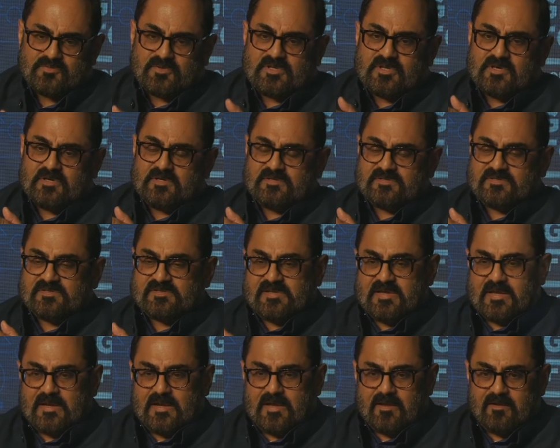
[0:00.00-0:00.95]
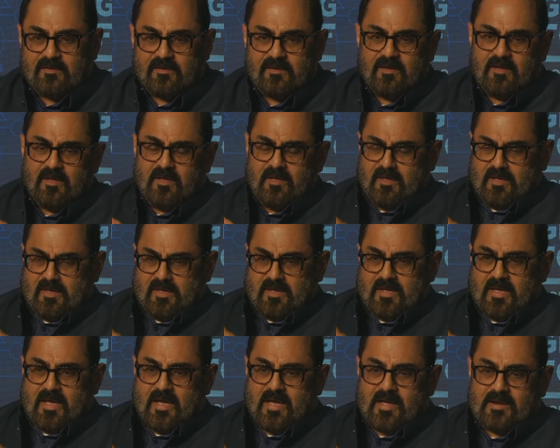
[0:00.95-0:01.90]
whether it is skilling,
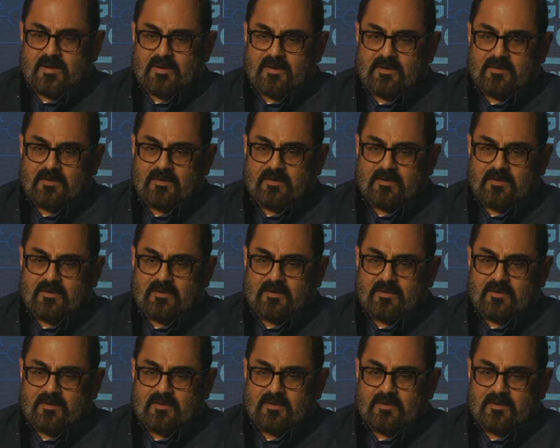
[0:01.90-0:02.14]
and